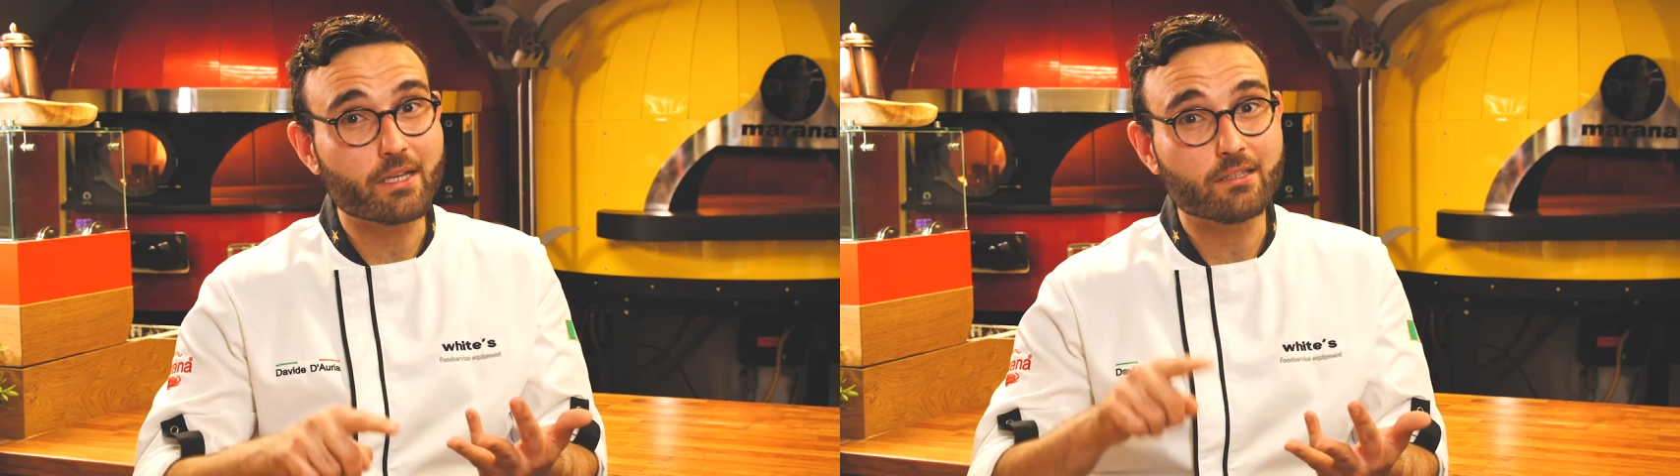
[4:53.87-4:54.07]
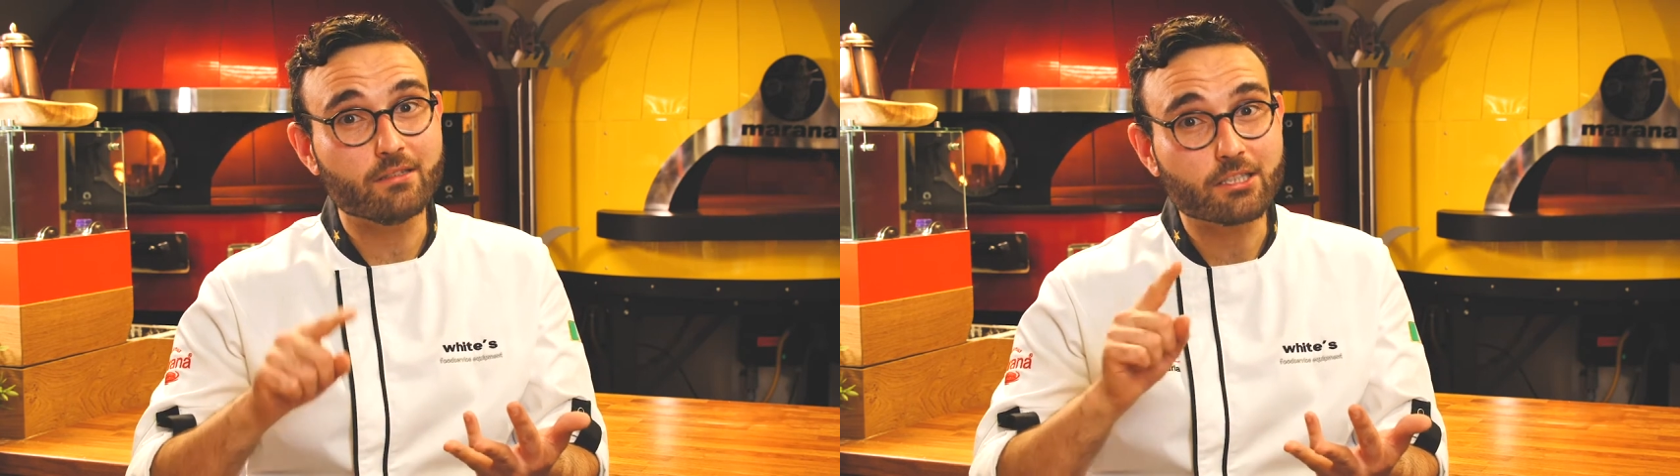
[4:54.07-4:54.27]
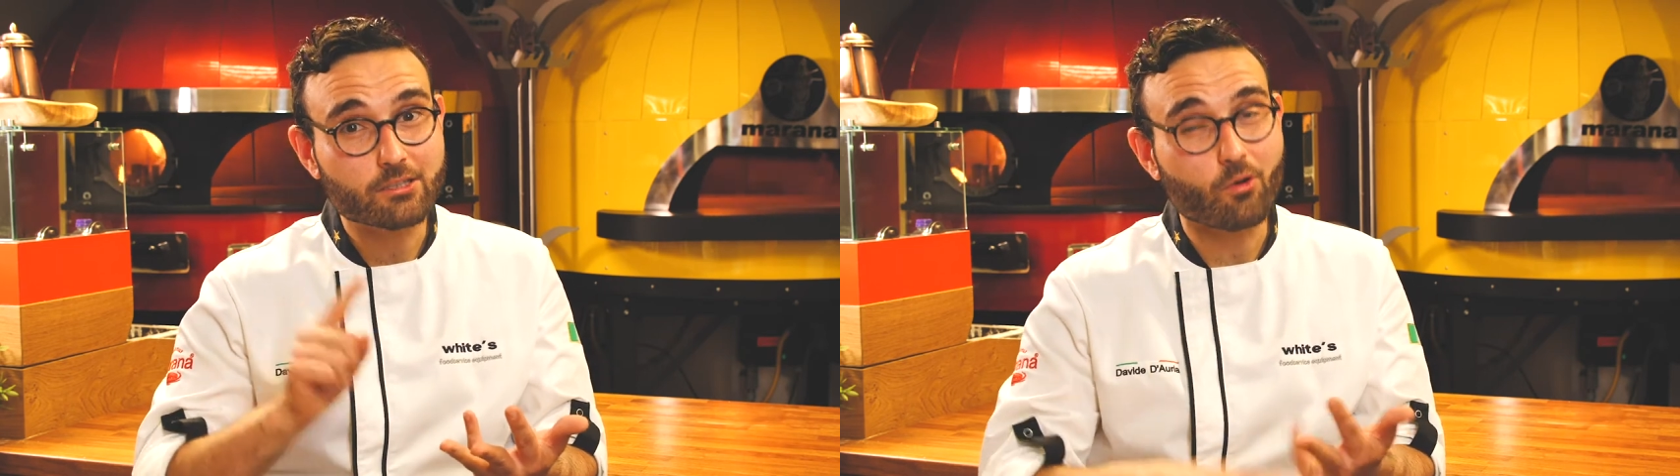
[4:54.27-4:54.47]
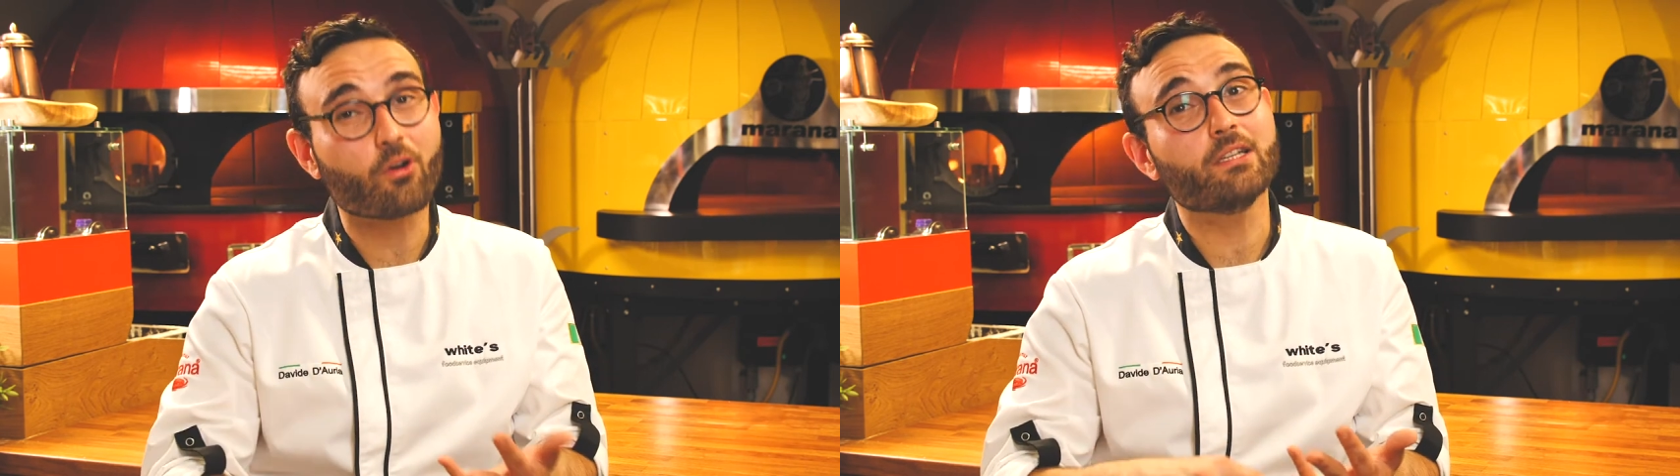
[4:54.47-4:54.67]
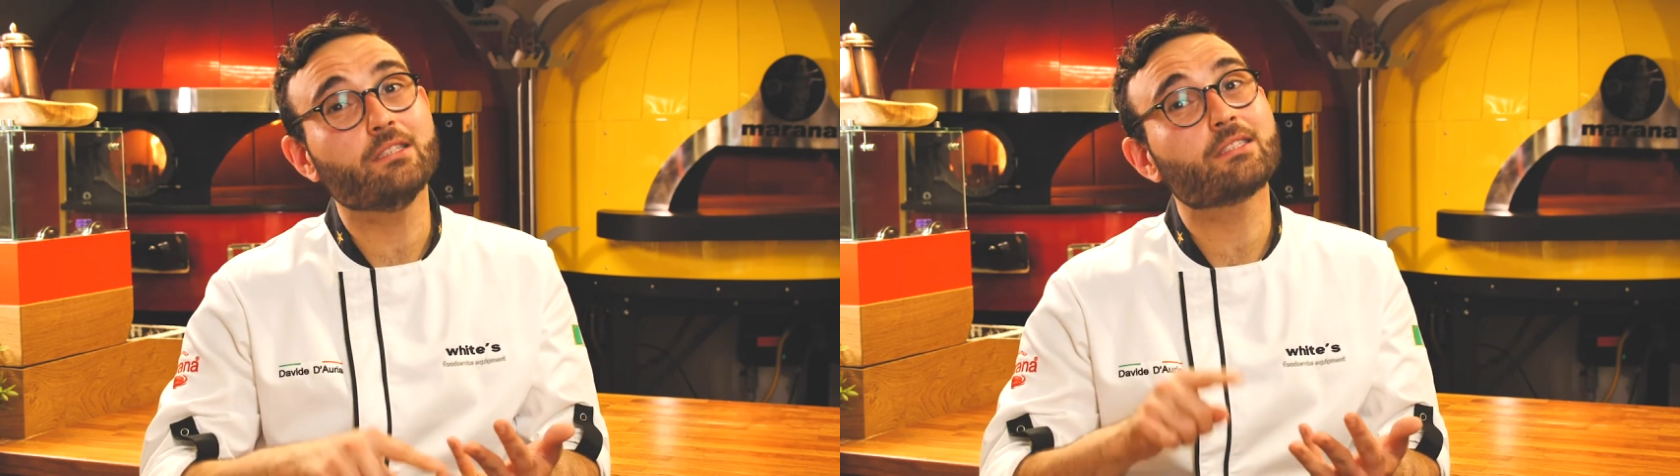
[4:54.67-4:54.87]
the
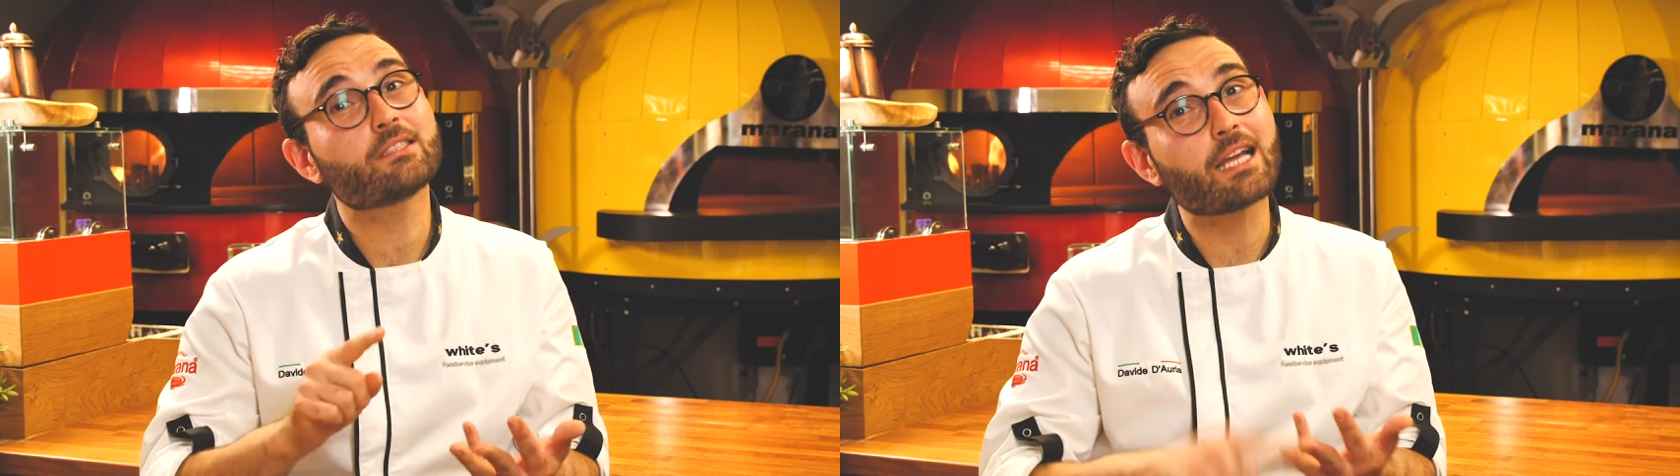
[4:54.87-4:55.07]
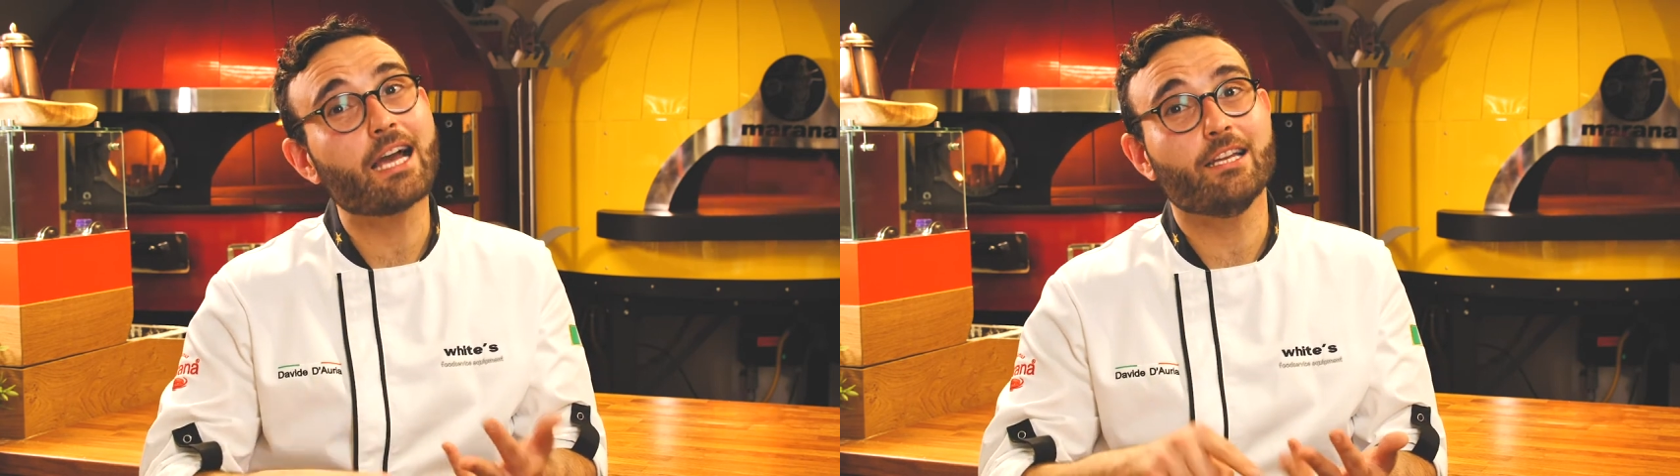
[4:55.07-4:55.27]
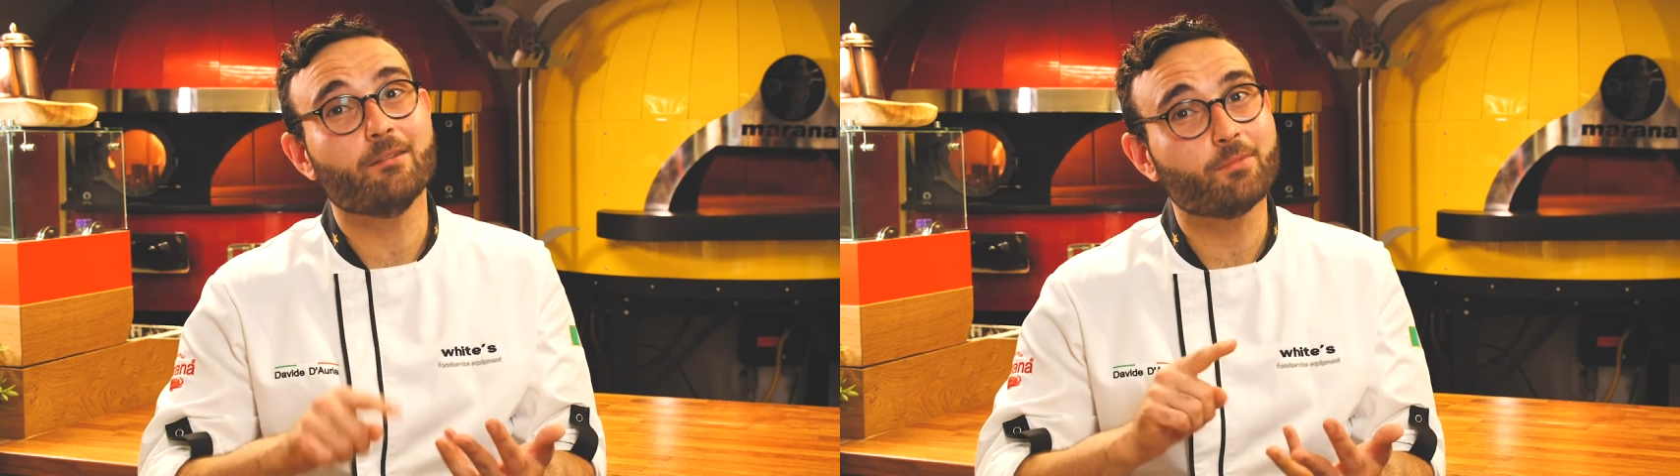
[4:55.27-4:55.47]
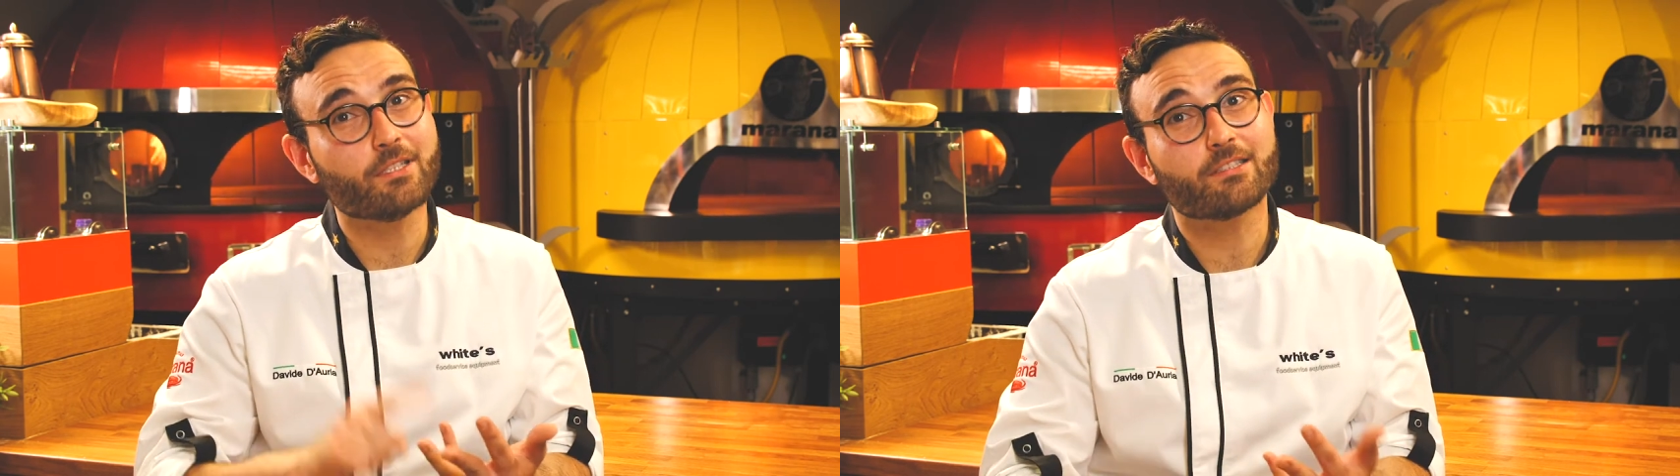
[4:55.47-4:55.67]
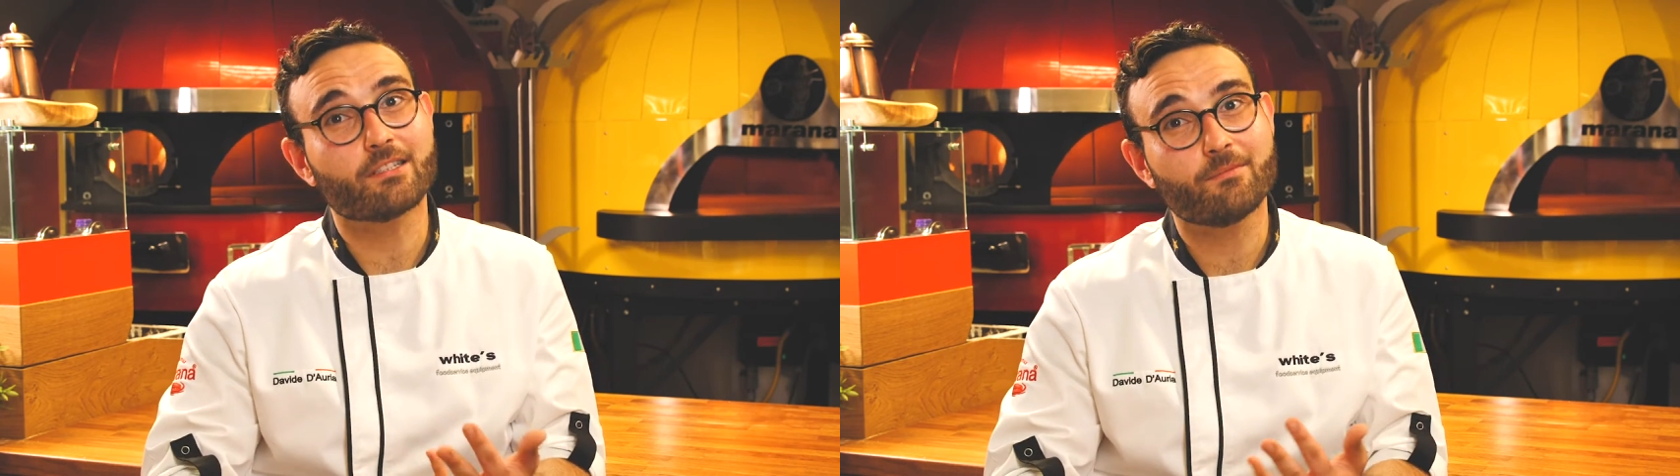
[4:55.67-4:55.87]
Detroit style
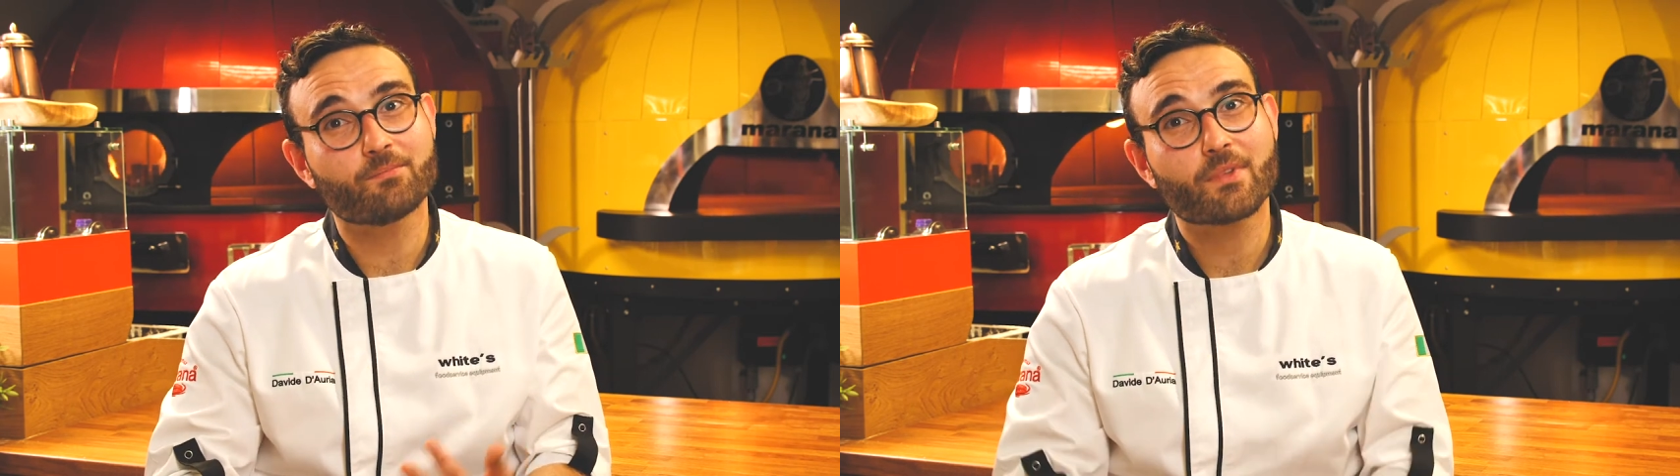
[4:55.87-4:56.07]
pizza.